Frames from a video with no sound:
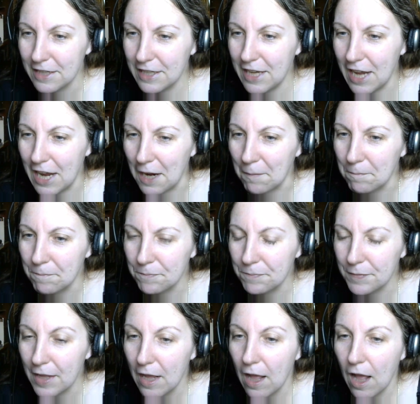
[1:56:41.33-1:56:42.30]
Okay.
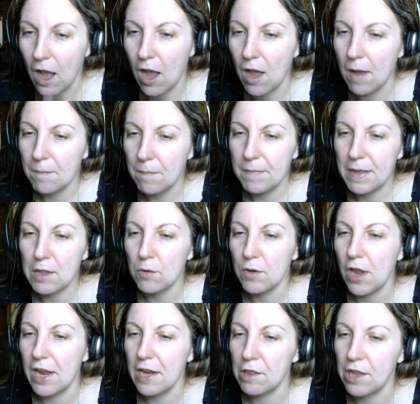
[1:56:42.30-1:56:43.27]

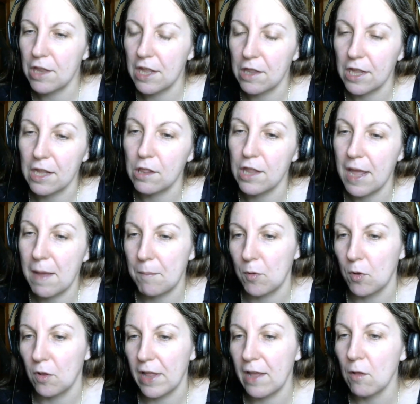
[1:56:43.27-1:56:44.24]
Mezzo9 says, example,